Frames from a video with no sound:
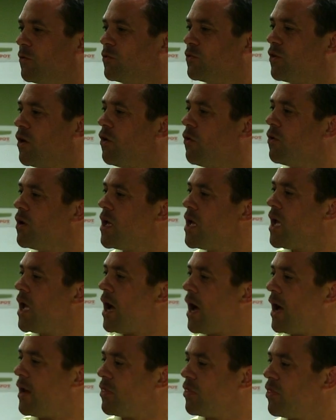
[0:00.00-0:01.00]
So
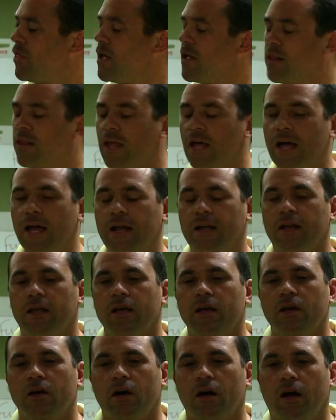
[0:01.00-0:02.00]
I think that
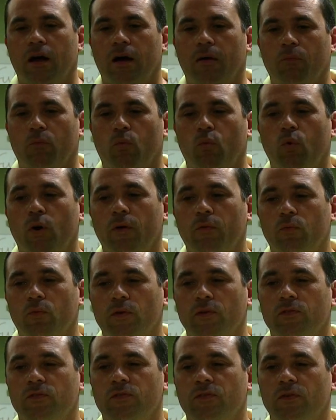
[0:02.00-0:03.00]
what
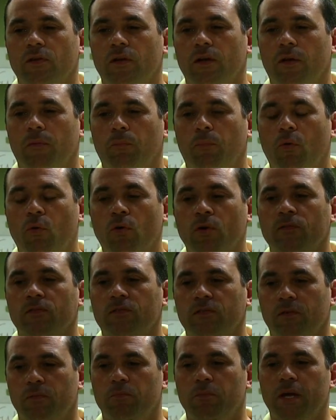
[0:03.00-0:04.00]
was
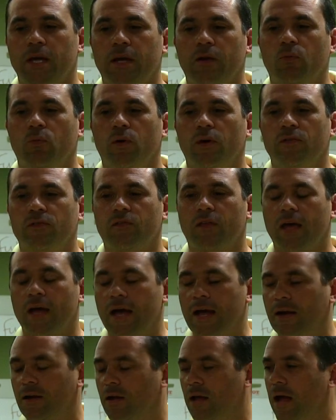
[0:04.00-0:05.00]
important to me was
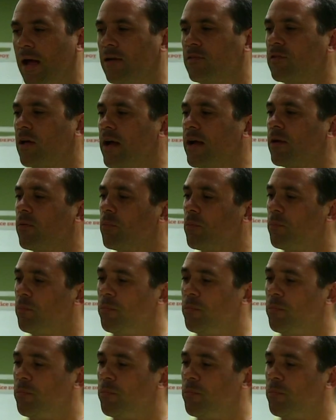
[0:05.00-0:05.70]
that as I